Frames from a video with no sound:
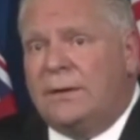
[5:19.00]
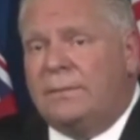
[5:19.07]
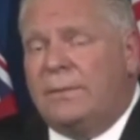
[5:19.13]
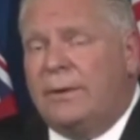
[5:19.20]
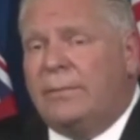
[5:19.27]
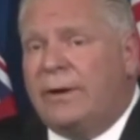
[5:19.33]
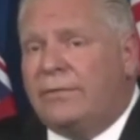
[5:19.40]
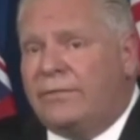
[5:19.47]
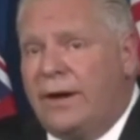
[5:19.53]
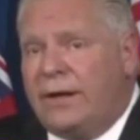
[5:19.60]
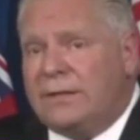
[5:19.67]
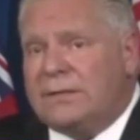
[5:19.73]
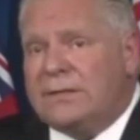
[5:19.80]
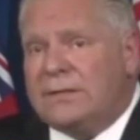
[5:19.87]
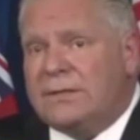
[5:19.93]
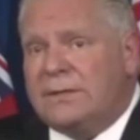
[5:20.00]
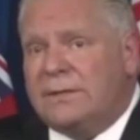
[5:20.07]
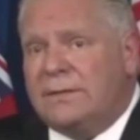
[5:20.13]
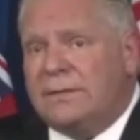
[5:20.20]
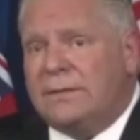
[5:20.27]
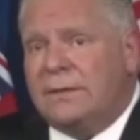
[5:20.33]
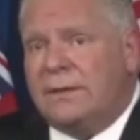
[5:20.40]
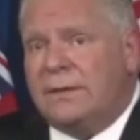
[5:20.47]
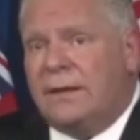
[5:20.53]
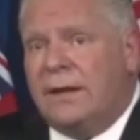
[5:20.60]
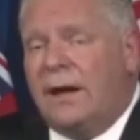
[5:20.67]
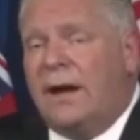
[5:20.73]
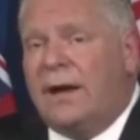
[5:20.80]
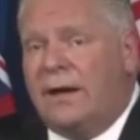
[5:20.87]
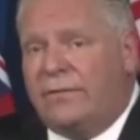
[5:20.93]
but my friends,
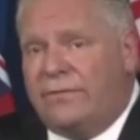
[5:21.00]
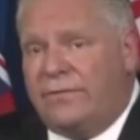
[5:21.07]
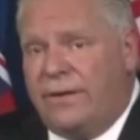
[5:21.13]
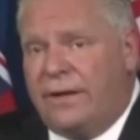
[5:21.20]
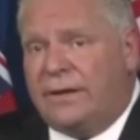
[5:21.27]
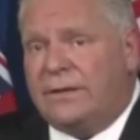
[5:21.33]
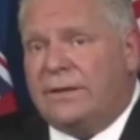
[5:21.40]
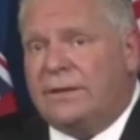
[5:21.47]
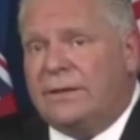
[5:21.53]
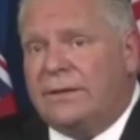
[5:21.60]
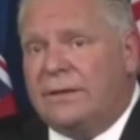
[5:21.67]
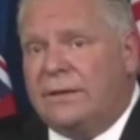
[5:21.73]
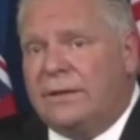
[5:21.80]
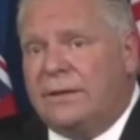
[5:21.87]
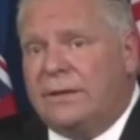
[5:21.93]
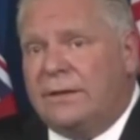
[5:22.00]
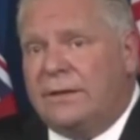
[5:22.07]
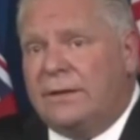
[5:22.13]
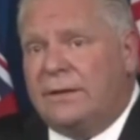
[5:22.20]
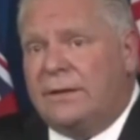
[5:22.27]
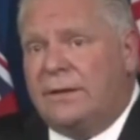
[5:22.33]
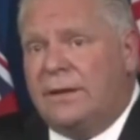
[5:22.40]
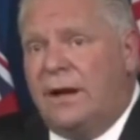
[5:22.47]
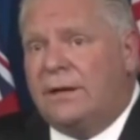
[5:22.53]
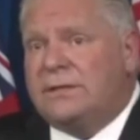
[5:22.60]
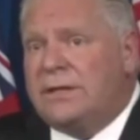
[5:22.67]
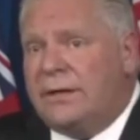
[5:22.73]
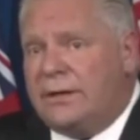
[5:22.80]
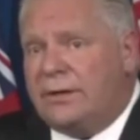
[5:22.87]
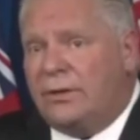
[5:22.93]
I have faith.
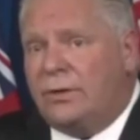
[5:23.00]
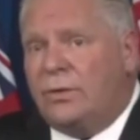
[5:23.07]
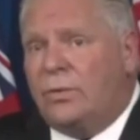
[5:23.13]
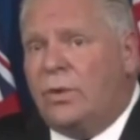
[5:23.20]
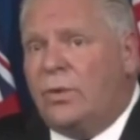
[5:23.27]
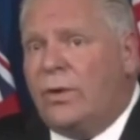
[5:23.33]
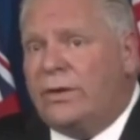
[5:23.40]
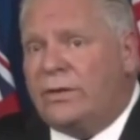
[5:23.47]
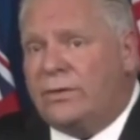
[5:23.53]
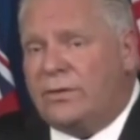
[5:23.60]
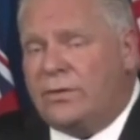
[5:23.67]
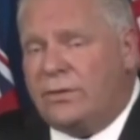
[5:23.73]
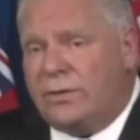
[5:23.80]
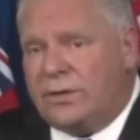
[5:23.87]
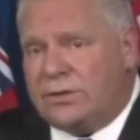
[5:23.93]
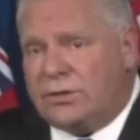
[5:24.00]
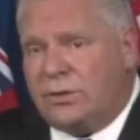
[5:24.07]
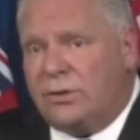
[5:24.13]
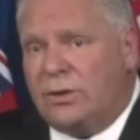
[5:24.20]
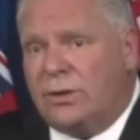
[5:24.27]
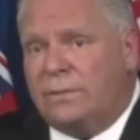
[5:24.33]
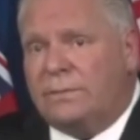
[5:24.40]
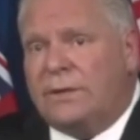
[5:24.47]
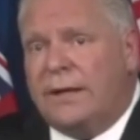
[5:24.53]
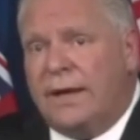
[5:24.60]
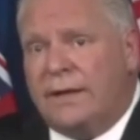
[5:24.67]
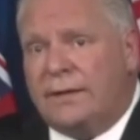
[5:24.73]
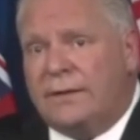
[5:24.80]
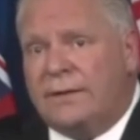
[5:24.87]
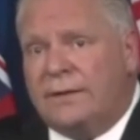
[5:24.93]
Ontario will weather through this storm
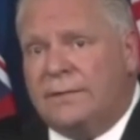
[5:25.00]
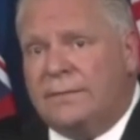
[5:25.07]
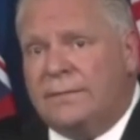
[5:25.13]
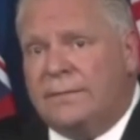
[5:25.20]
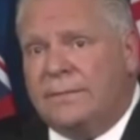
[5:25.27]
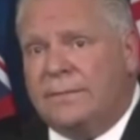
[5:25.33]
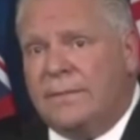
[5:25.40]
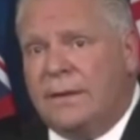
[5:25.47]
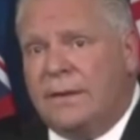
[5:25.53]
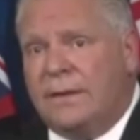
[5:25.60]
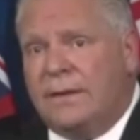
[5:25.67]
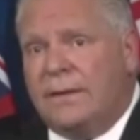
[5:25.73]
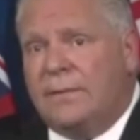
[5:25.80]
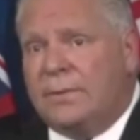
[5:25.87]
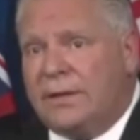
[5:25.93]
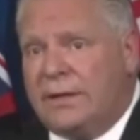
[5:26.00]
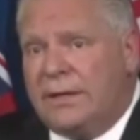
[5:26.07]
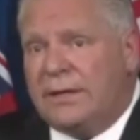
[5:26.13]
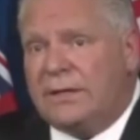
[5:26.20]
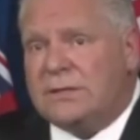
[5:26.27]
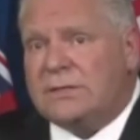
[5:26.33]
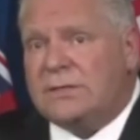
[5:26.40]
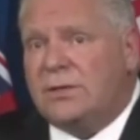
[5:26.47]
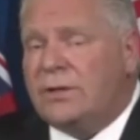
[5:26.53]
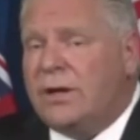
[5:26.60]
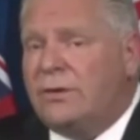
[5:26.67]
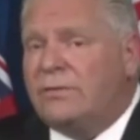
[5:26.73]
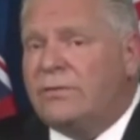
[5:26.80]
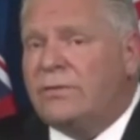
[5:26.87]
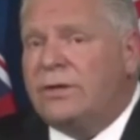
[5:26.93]
together. Please look
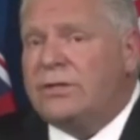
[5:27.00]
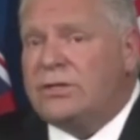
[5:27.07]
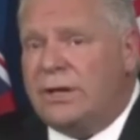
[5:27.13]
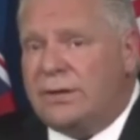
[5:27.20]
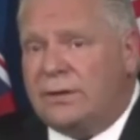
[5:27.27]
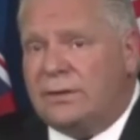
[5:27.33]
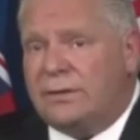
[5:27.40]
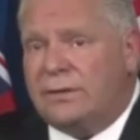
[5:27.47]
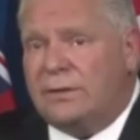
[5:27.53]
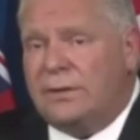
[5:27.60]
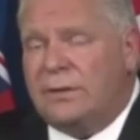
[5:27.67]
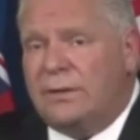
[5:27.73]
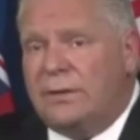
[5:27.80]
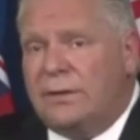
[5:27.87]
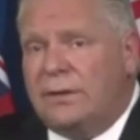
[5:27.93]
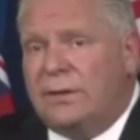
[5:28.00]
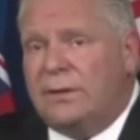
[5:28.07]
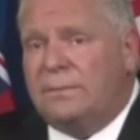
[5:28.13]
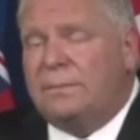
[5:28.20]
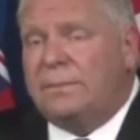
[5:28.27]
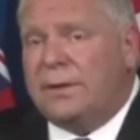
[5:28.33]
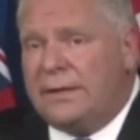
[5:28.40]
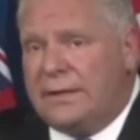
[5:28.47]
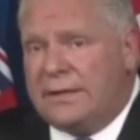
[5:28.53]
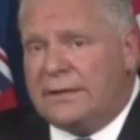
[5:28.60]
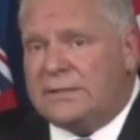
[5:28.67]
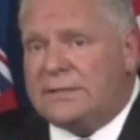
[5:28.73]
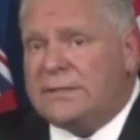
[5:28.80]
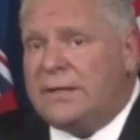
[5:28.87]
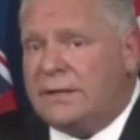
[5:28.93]
out for each other.
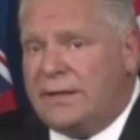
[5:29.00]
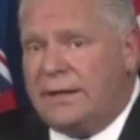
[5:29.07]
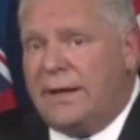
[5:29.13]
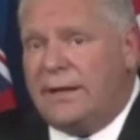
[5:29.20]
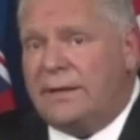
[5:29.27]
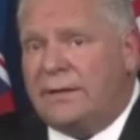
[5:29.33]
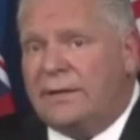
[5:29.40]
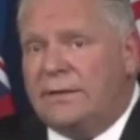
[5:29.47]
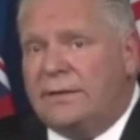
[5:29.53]
Please stick together.